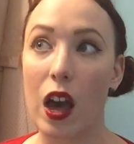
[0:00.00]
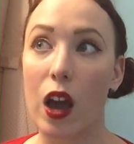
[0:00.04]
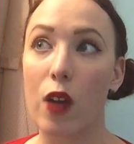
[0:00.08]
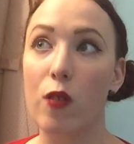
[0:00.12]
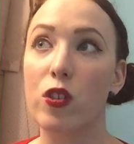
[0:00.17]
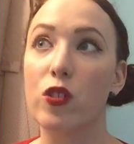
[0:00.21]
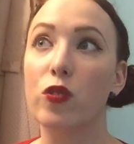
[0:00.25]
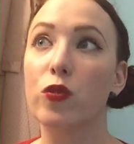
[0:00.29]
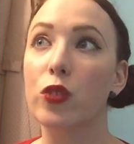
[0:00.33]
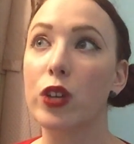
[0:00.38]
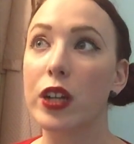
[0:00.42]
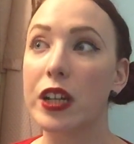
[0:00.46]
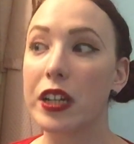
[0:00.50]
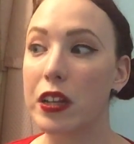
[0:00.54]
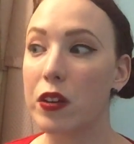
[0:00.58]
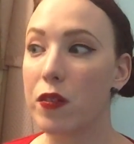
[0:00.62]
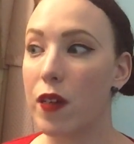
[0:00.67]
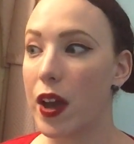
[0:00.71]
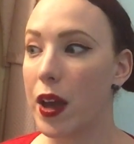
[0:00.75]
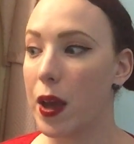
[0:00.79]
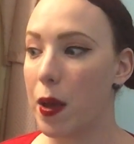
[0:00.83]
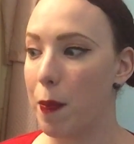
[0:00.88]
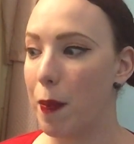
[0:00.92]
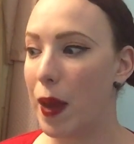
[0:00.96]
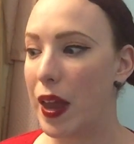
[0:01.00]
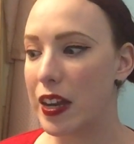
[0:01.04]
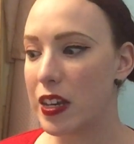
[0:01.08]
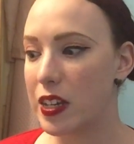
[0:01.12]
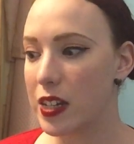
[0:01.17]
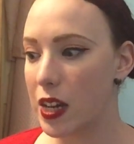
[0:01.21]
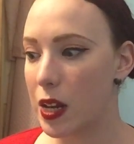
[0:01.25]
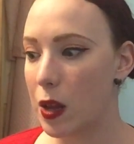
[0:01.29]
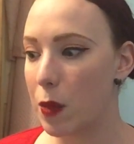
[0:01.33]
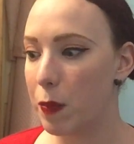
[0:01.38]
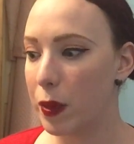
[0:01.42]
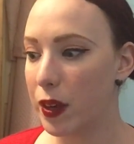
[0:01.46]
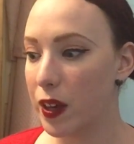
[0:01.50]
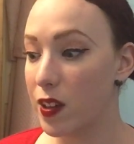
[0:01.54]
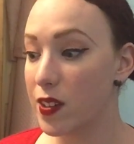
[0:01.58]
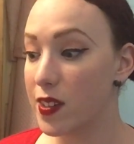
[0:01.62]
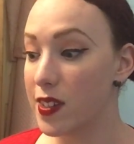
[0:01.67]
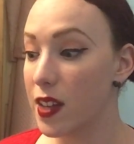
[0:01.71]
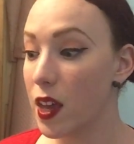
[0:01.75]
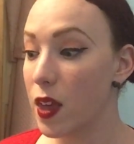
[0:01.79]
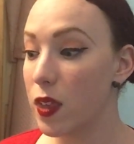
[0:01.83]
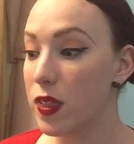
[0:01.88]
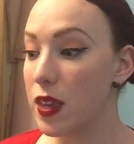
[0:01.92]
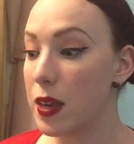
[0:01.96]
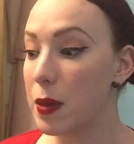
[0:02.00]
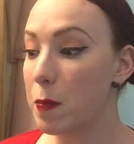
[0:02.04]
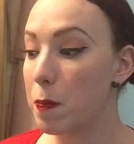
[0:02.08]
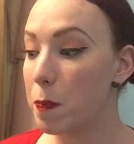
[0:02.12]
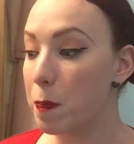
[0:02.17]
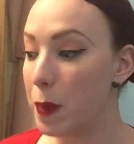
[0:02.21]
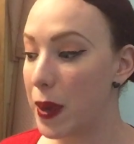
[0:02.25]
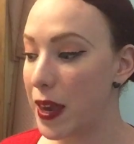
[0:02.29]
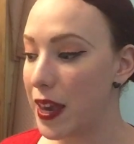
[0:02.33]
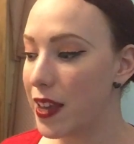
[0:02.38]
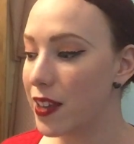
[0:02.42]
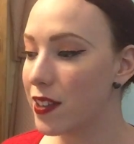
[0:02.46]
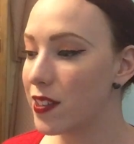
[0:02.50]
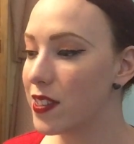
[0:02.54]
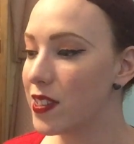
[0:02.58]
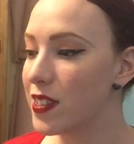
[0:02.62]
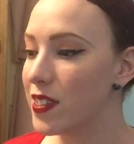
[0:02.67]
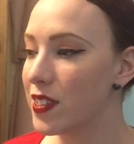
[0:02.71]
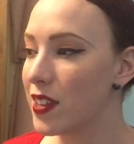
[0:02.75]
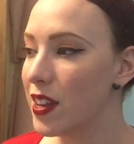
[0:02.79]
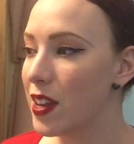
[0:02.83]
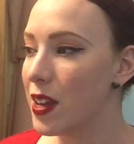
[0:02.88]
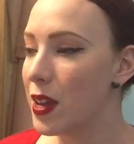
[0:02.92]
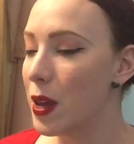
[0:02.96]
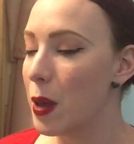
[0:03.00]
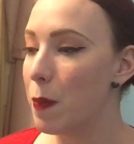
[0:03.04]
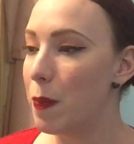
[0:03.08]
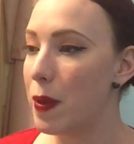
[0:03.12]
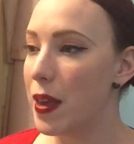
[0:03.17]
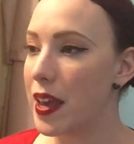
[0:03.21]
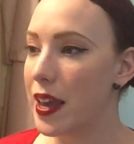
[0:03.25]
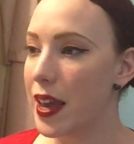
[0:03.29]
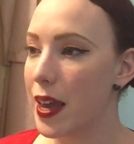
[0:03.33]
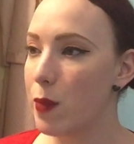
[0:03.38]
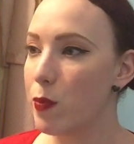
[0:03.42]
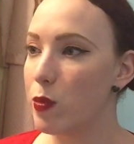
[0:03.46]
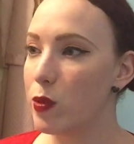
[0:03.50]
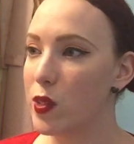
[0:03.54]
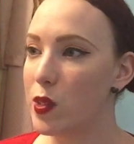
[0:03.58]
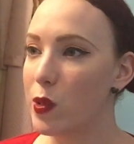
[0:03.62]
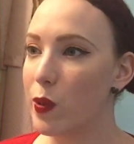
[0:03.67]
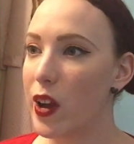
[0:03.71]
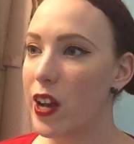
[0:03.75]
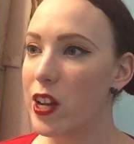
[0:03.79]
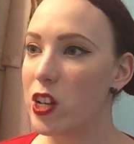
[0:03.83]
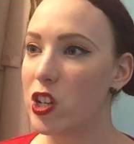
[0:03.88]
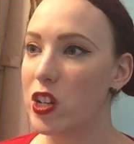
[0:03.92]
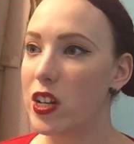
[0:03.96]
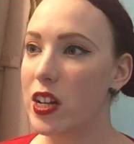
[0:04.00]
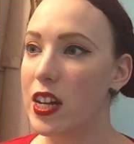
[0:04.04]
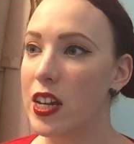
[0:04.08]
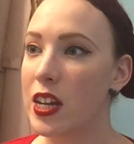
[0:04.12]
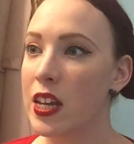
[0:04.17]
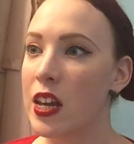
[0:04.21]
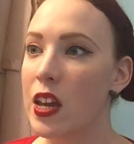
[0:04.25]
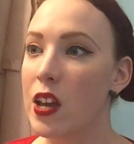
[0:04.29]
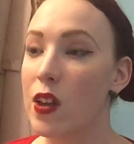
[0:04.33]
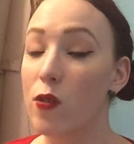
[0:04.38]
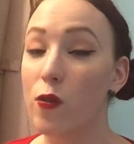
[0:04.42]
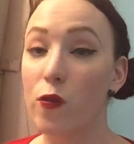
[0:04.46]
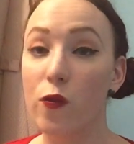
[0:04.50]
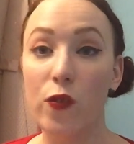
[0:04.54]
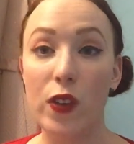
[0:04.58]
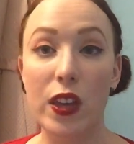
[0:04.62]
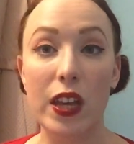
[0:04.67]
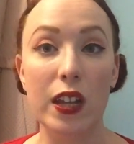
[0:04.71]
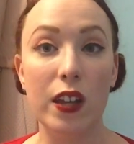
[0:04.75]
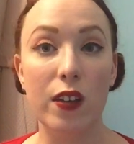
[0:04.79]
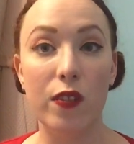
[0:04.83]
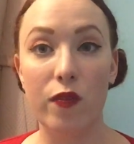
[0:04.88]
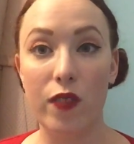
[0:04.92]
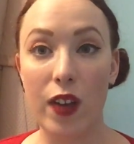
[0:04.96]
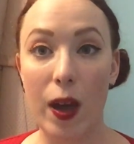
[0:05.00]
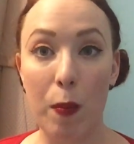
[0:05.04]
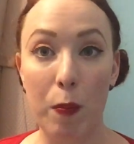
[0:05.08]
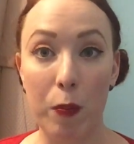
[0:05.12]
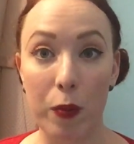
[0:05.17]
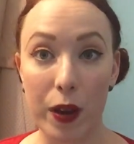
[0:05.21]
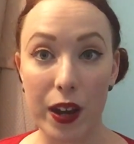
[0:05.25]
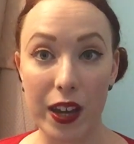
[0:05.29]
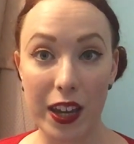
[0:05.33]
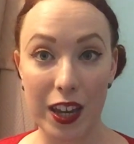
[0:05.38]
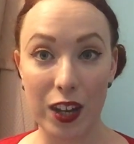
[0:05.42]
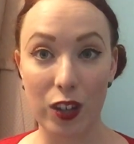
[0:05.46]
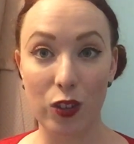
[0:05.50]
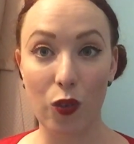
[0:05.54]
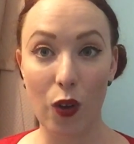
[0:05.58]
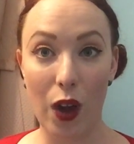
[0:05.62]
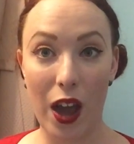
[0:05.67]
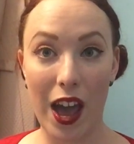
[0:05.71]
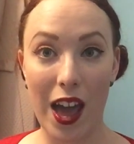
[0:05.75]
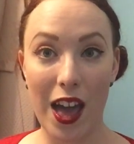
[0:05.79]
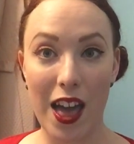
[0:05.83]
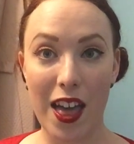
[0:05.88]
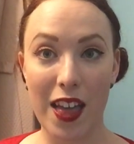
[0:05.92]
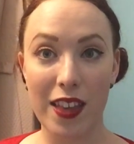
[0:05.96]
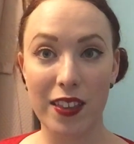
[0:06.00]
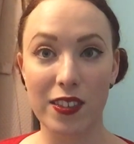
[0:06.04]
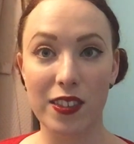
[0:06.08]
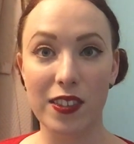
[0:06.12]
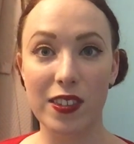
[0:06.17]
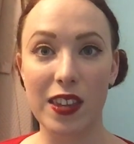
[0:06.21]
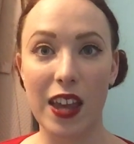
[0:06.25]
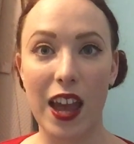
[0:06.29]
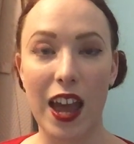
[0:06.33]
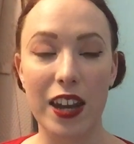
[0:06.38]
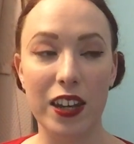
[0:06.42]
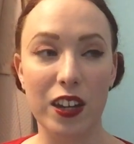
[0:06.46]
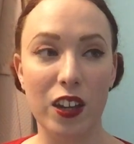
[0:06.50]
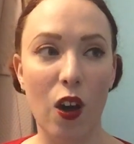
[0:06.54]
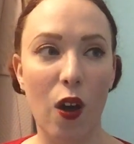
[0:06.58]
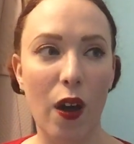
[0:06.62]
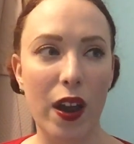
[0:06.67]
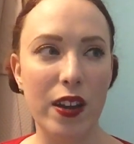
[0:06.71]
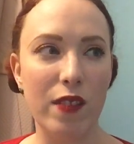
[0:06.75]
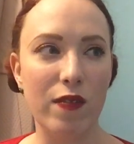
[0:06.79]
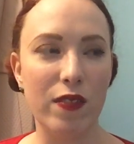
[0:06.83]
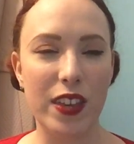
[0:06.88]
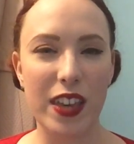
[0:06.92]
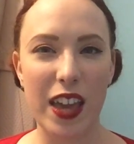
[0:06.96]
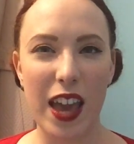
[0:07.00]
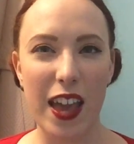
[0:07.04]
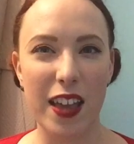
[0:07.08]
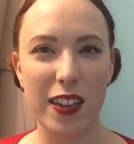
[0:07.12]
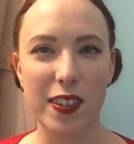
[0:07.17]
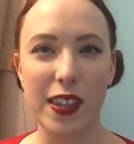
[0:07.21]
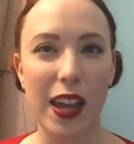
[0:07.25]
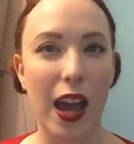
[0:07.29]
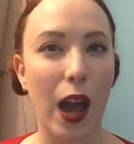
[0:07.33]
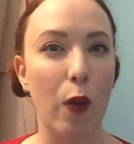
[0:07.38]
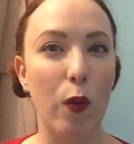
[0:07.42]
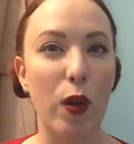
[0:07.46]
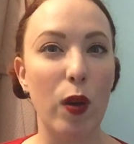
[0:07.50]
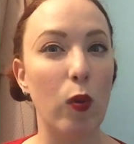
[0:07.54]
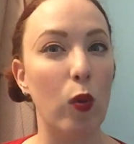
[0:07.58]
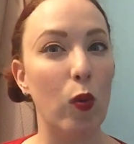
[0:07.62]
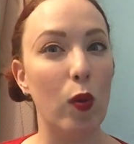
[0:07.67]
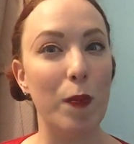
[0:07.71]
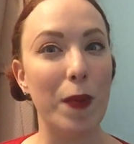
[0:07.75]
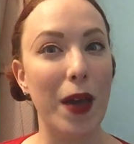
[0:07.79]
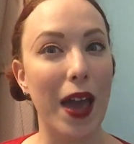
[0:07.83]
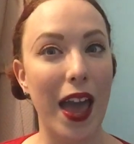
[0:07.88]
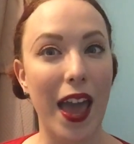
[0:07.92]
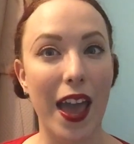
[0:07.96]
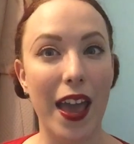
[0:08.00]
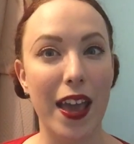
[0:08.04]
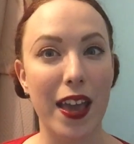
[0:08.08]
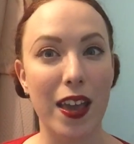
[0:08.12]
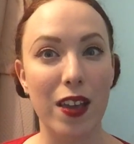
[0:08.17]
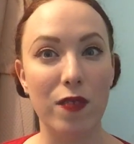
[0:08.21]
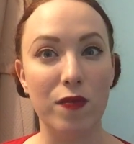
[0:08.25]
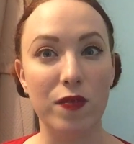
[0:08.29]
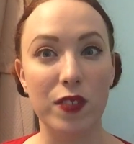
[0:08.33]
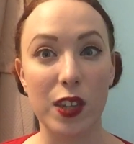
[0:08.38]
I would really recommend it, because nothing beats being able to actually feel a fabric in your hands and kind of guess how it will behave.